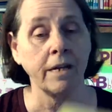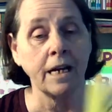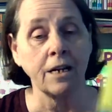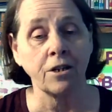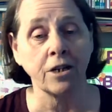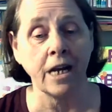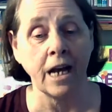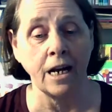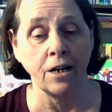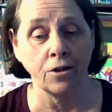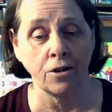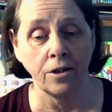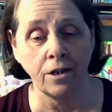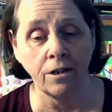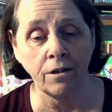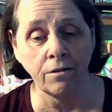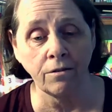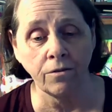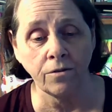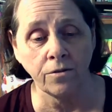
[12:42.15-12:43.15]

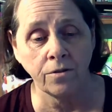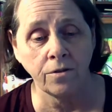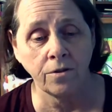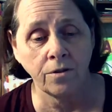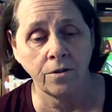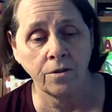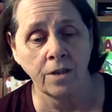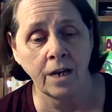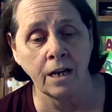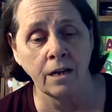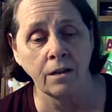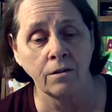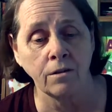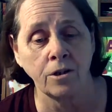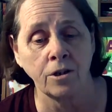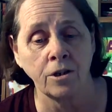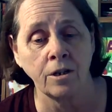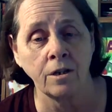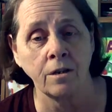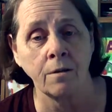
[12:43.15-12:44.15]
educational. They
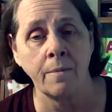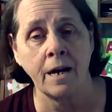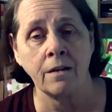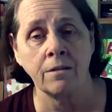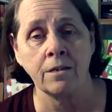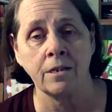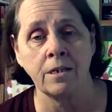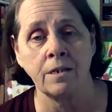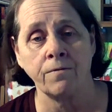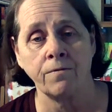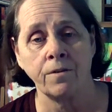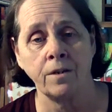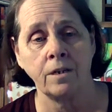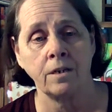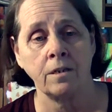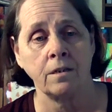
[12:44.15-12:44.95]
learn about the different